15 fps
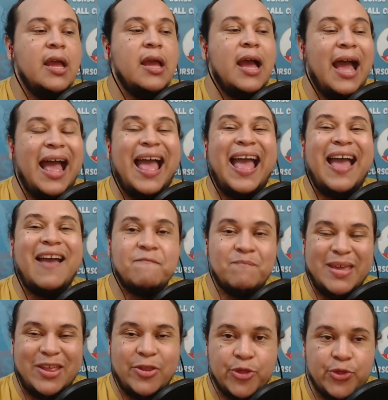I have
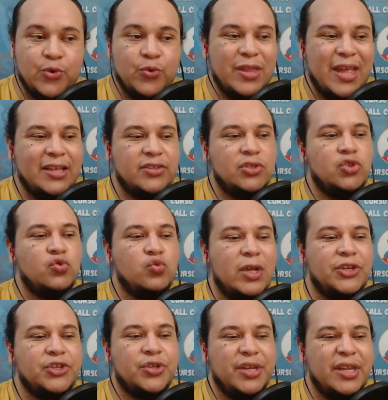been through that
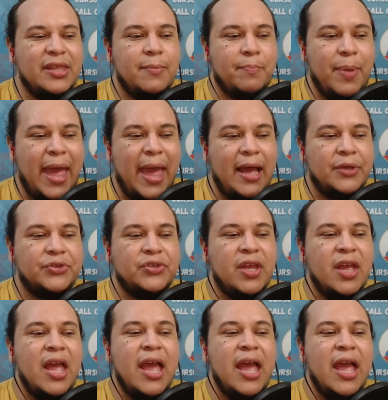situation in the past.